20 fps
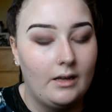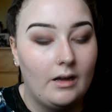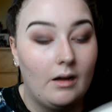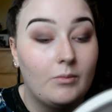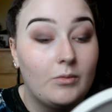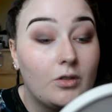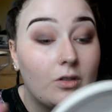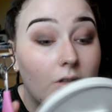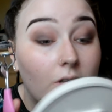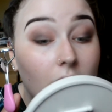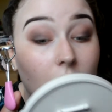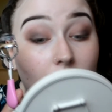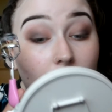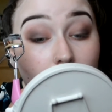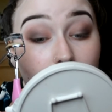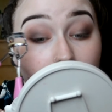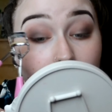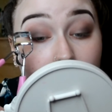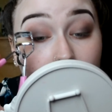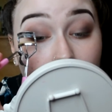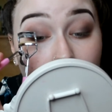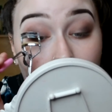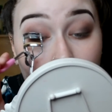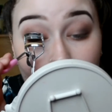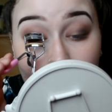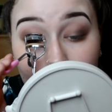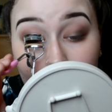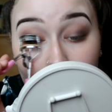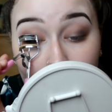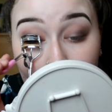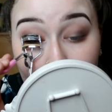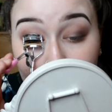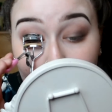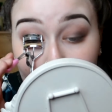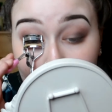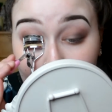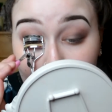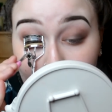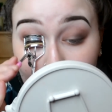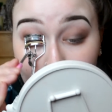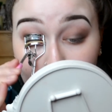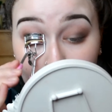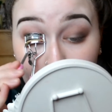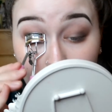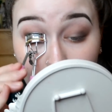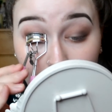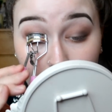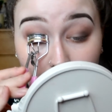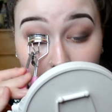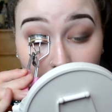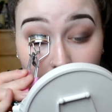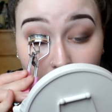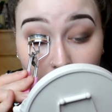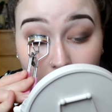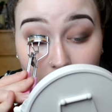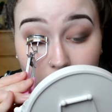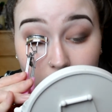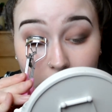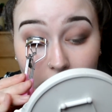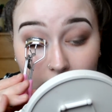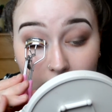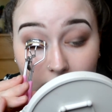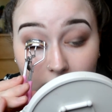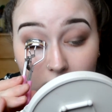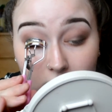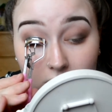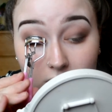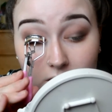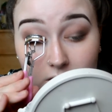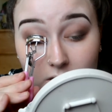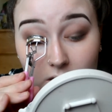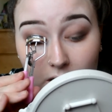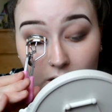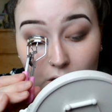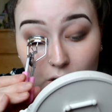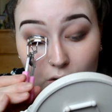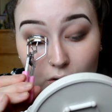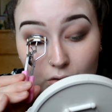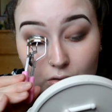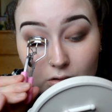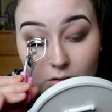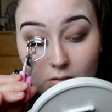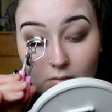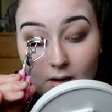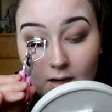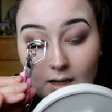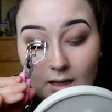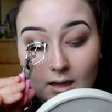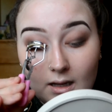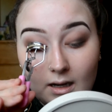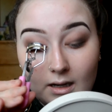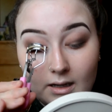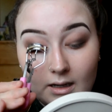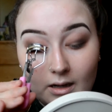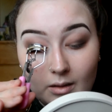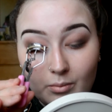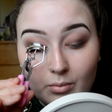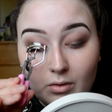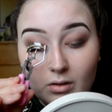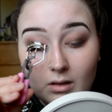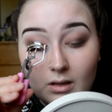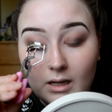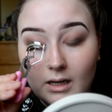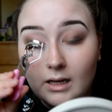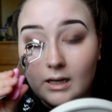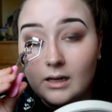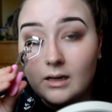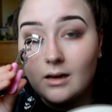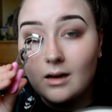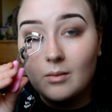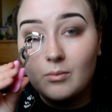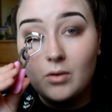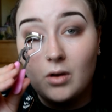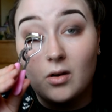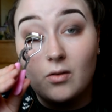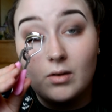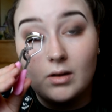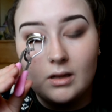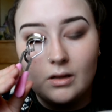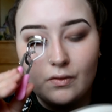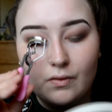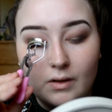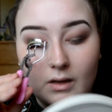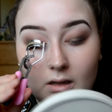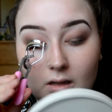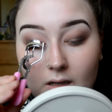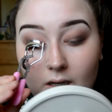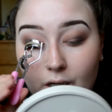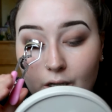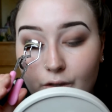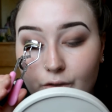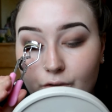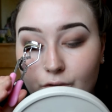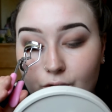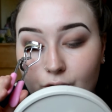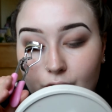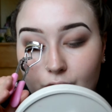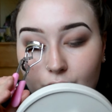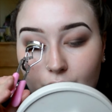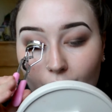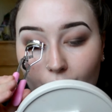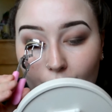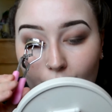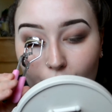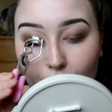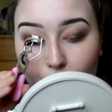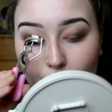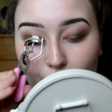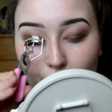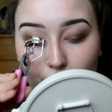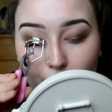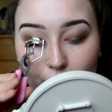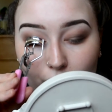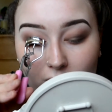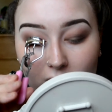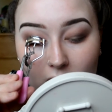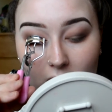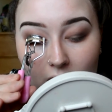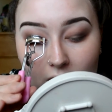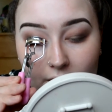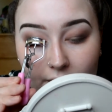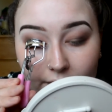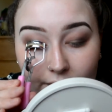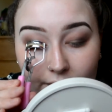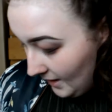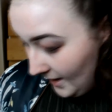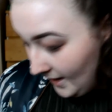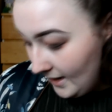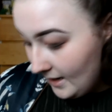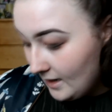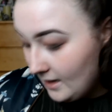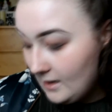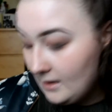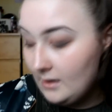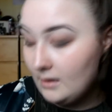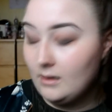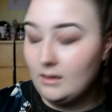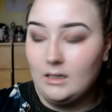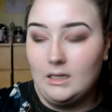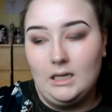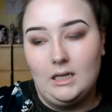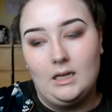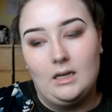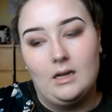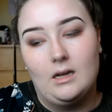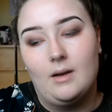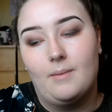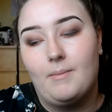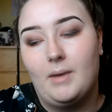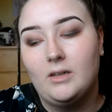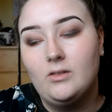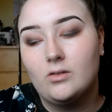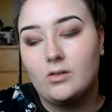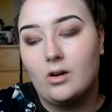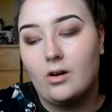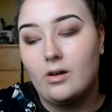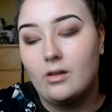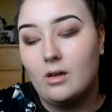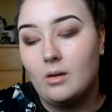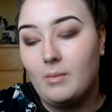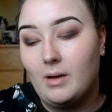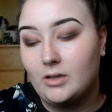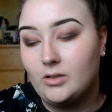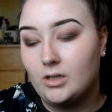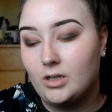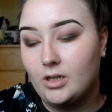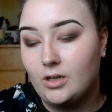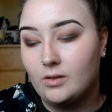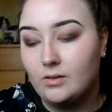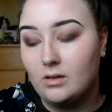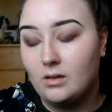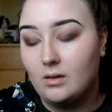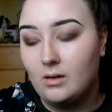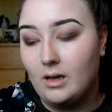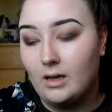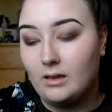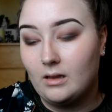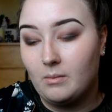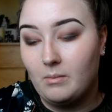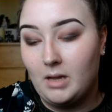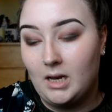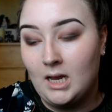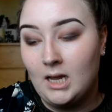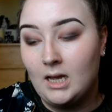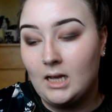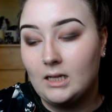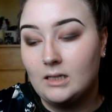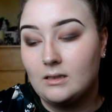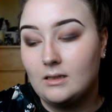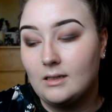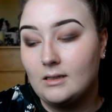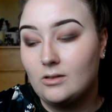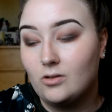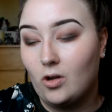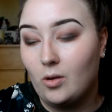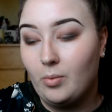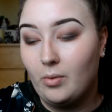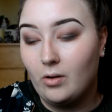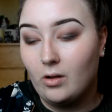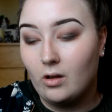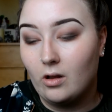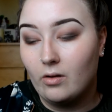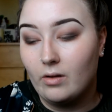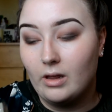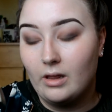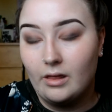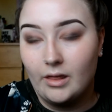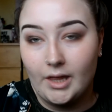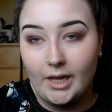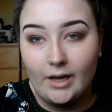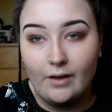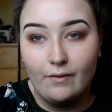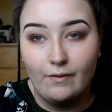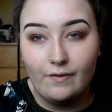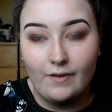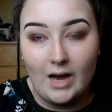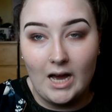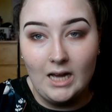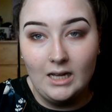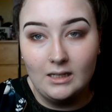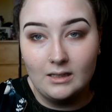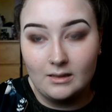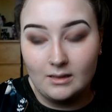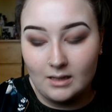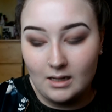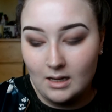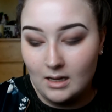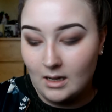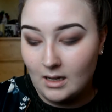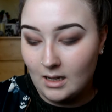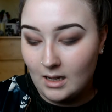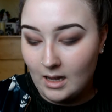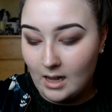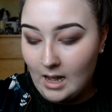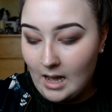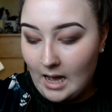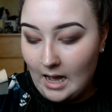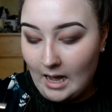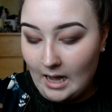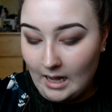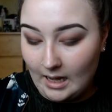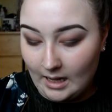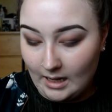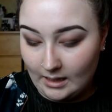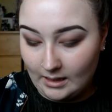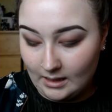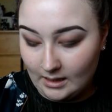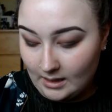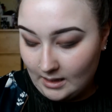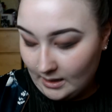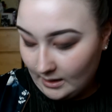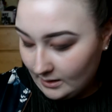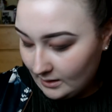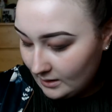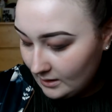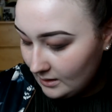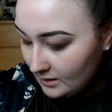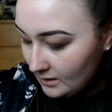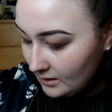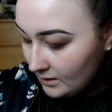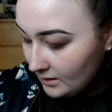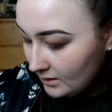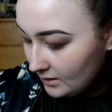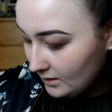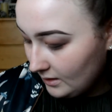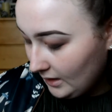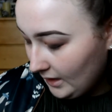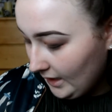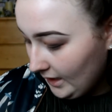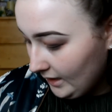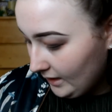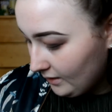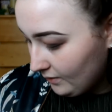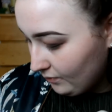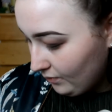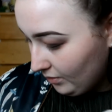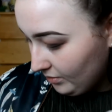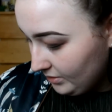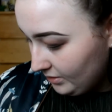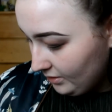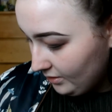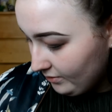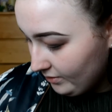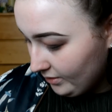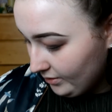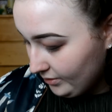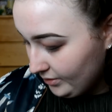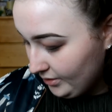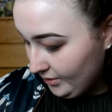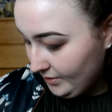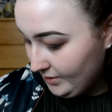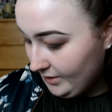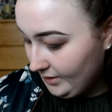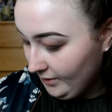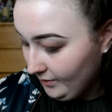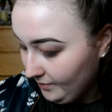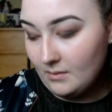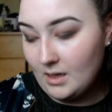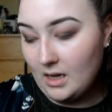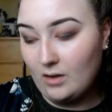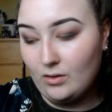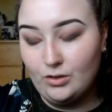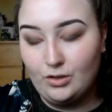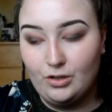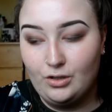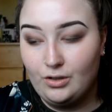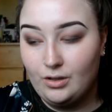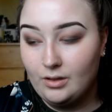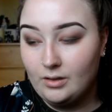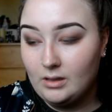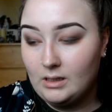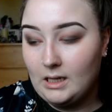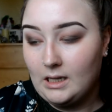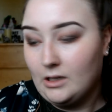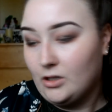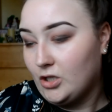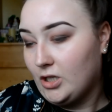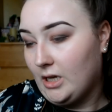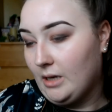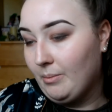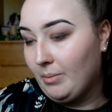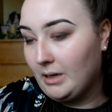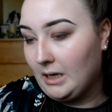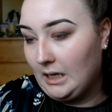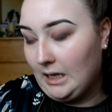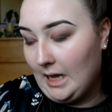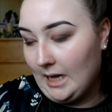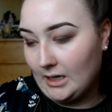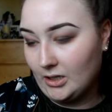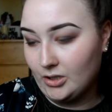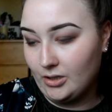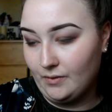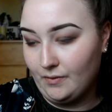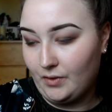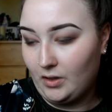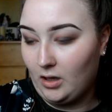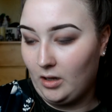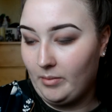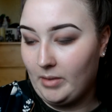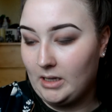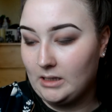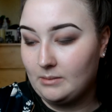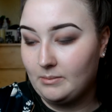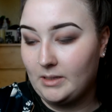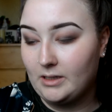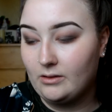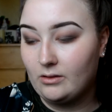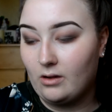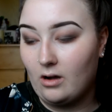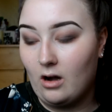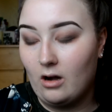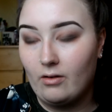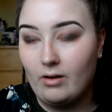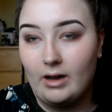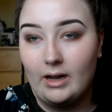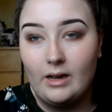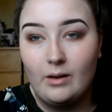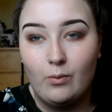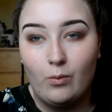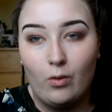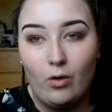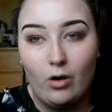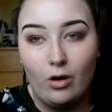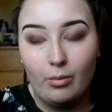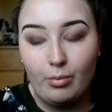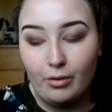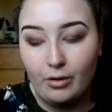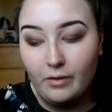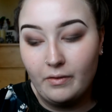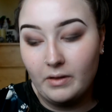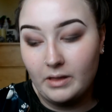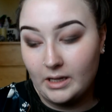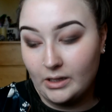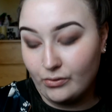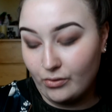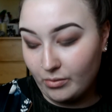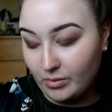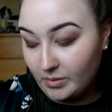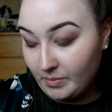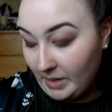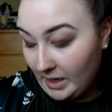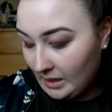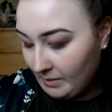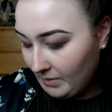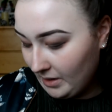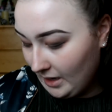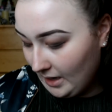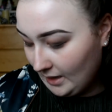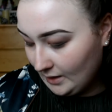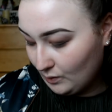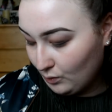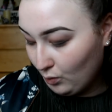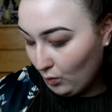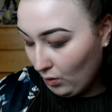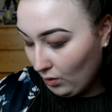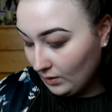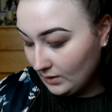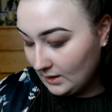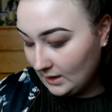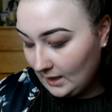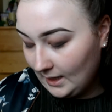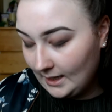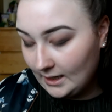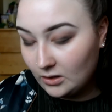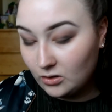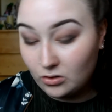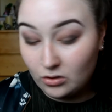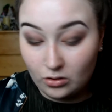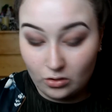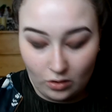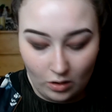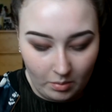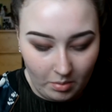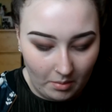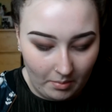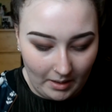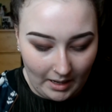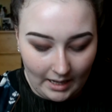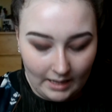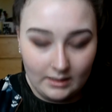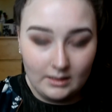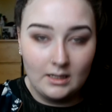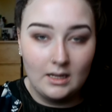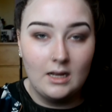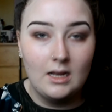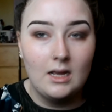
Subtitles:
I'm just going to go on with some eyelash curlers. I could do eyeliner, but like I'm not really feeling it, so yeah. And the mascara that I'm actually using at the minute is the Soap and Glory Thick and Fast. And this is like, what was the other one I was using? I was just using a cheap Collection volumizing mascara in waterproof, and this one was making my eyes water like super bad.